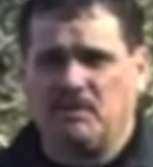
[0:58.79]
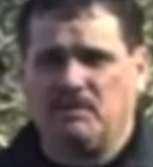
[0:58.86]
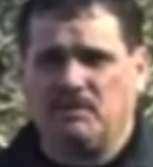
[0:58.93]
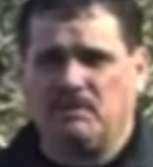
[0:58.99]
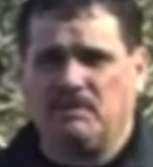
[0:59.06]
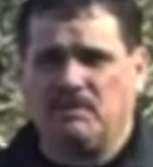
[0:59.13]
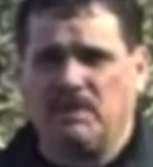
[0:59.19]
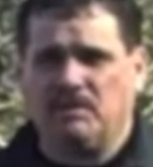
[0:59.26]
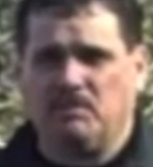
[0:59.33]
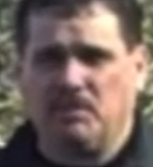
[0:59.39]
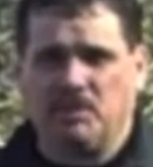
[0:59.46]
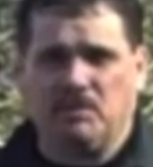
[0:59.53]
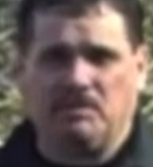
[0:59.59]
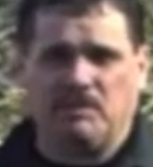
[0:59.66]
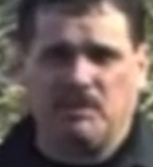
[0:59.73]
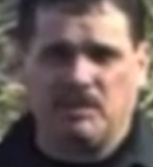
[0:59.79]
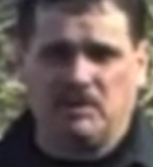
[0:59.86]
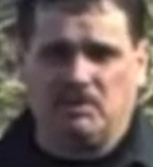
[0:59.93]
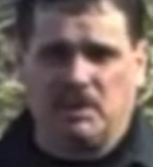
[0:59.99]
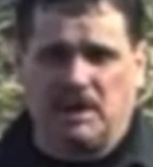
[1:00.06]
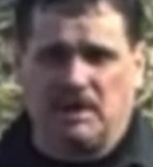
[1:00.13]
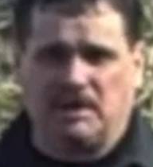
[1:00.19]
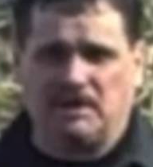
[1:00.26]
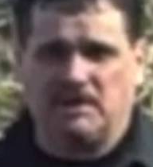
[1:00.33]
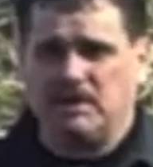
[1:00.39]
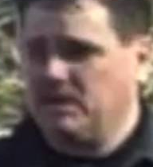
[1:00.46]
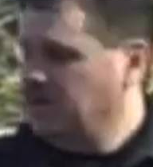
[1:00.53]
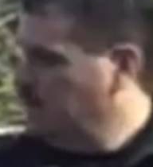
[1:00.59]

for improved fuel mileage.